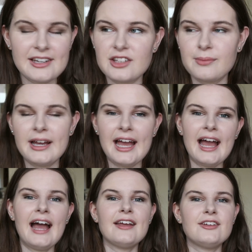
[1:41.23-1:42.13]
because my
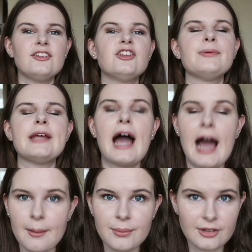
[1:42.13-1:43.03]
hair used to be
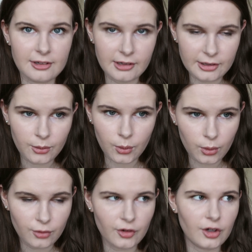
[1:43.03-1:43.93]
absolutely
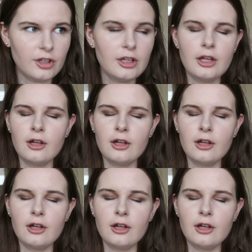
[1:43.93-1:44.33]
awful.